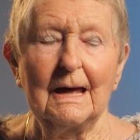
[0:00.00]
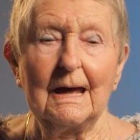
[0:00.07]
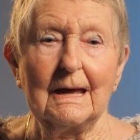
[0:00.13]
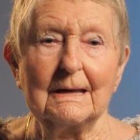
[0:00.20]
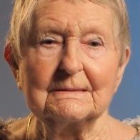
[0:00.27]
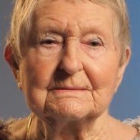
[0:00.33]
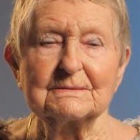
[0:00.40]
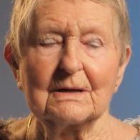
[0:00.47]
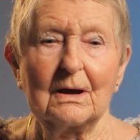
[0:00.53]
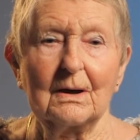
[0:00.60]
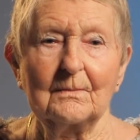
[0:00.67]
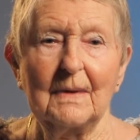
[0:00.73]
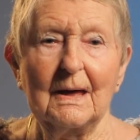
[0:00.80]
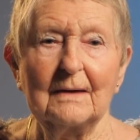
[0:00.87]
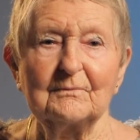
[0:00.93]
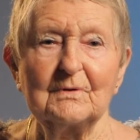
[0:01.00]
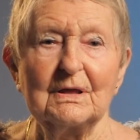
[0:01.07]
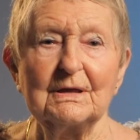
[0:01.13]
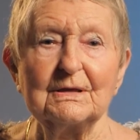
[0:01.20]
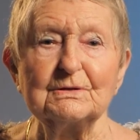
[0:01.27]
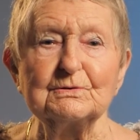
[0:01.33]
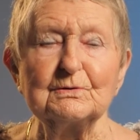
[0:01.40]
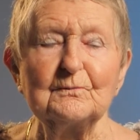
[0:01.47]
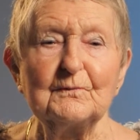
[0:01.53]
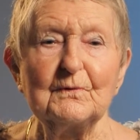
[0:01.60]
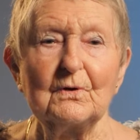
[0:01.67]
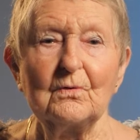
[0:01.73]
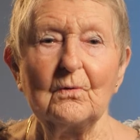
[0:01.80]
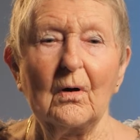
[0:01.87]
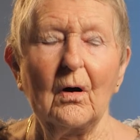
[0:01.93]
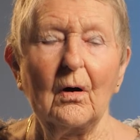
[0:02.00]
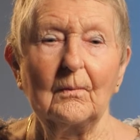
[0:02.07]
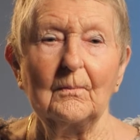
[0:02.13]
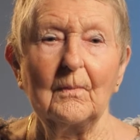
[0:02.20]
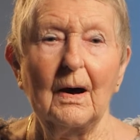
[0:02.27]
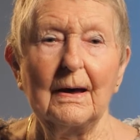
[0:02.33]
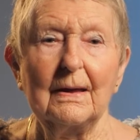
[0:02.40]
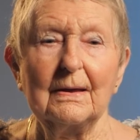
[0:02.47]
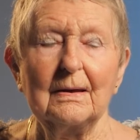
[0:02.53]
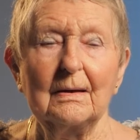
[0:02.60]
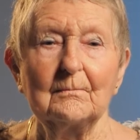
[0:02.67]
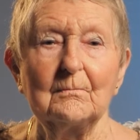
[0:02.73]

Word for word: and I'm having an interview on my